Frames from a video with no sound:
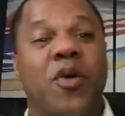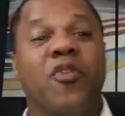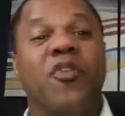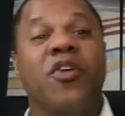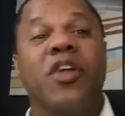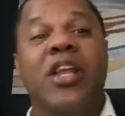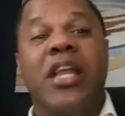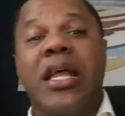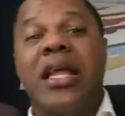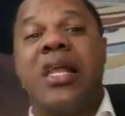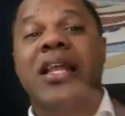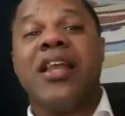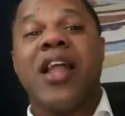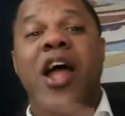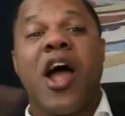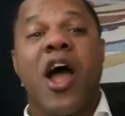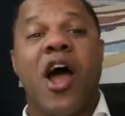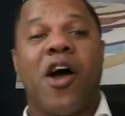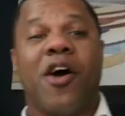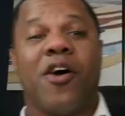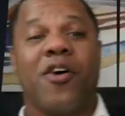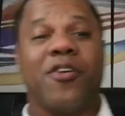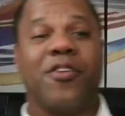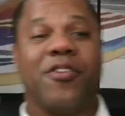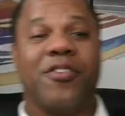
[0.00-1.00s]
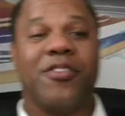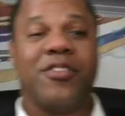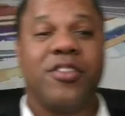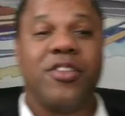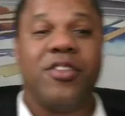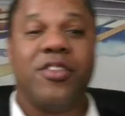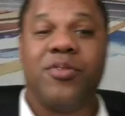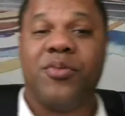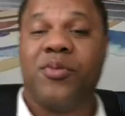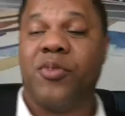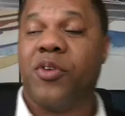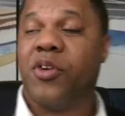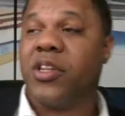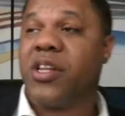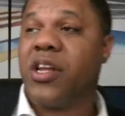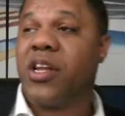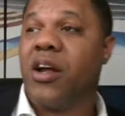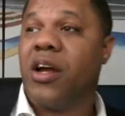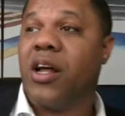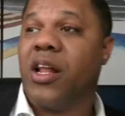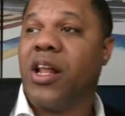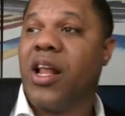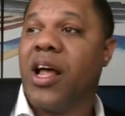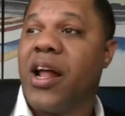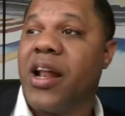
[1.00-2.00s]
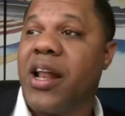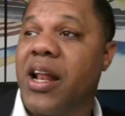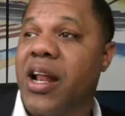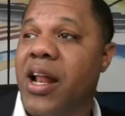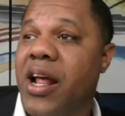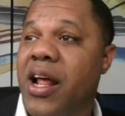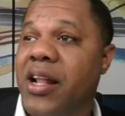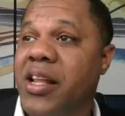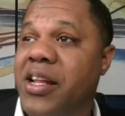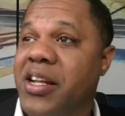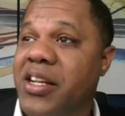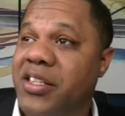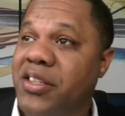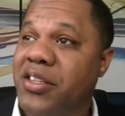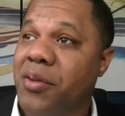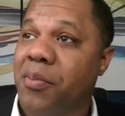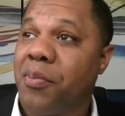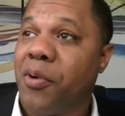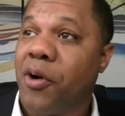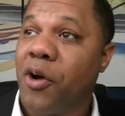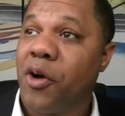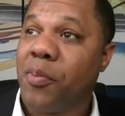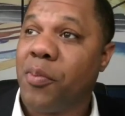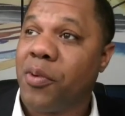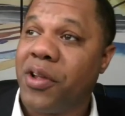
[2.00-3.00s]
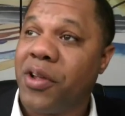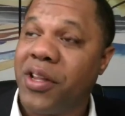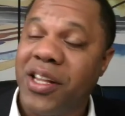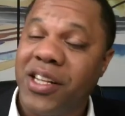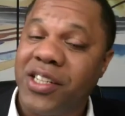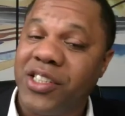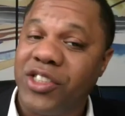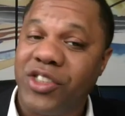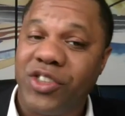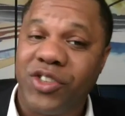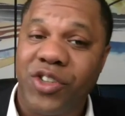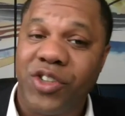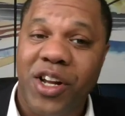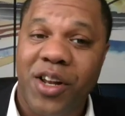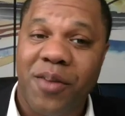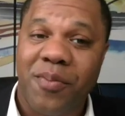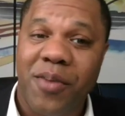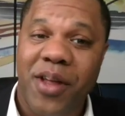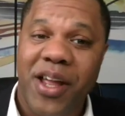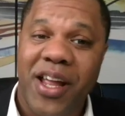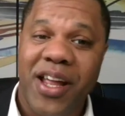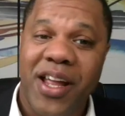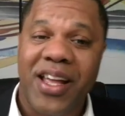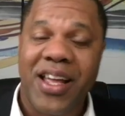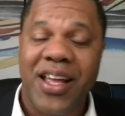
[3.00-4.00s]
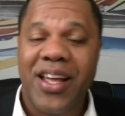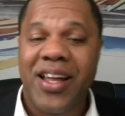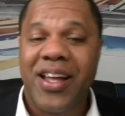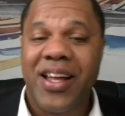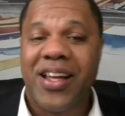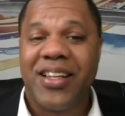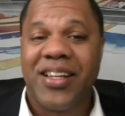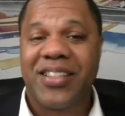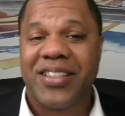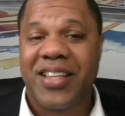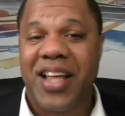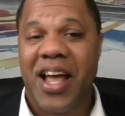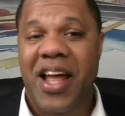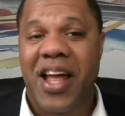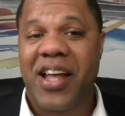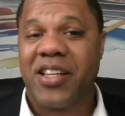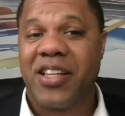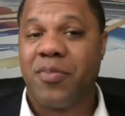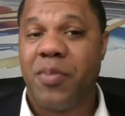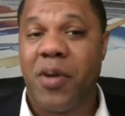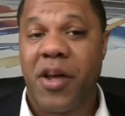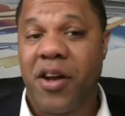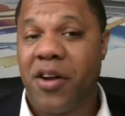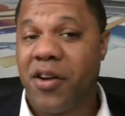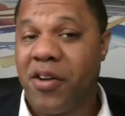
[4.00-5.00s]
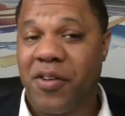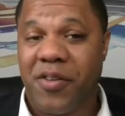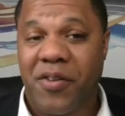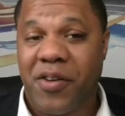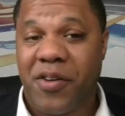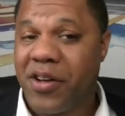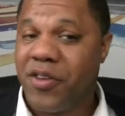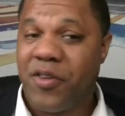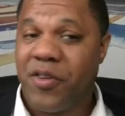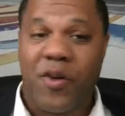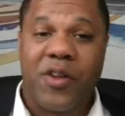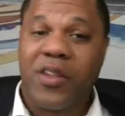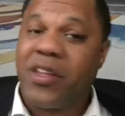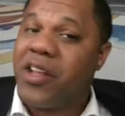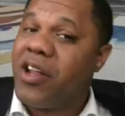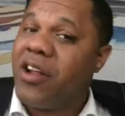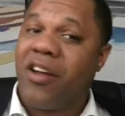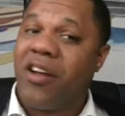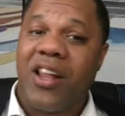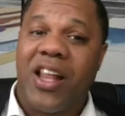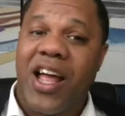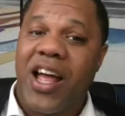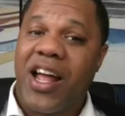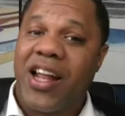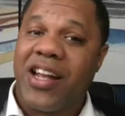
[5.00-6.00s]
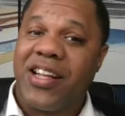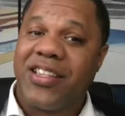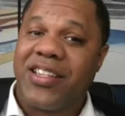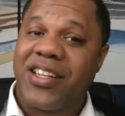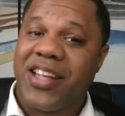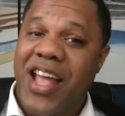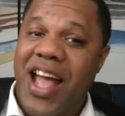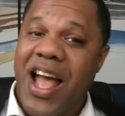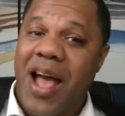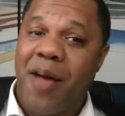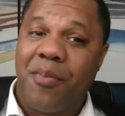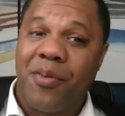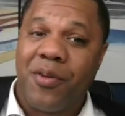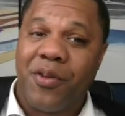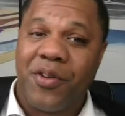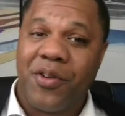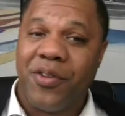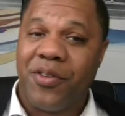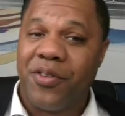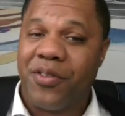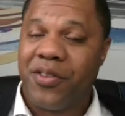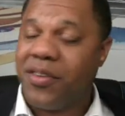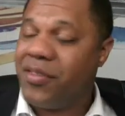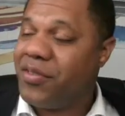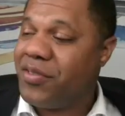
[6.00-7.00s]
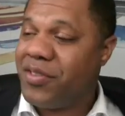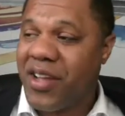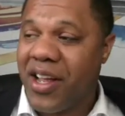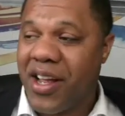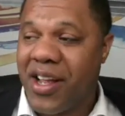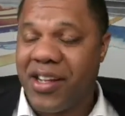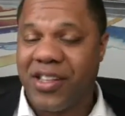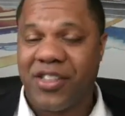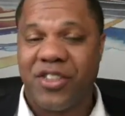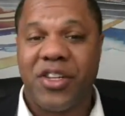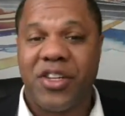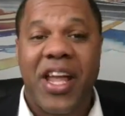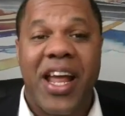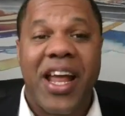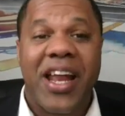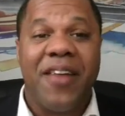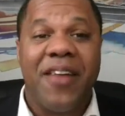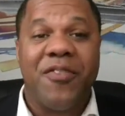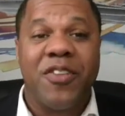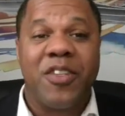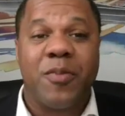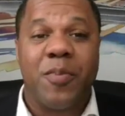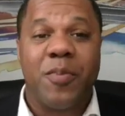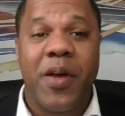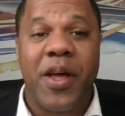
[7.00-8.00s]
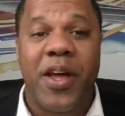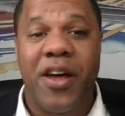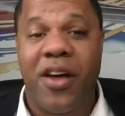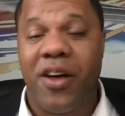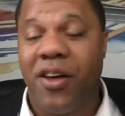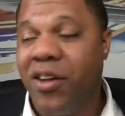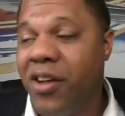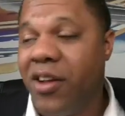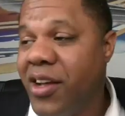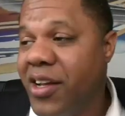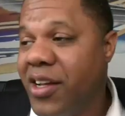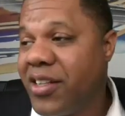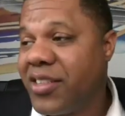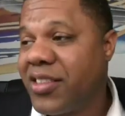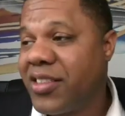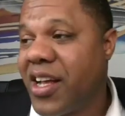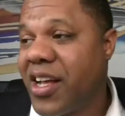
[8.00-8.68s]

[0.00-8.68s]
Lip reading: it. So if you didn't know, she's from North Carolina, and I think it's appropriate that she's trying to make science better. North Carolina is the capital of science. You can't even spell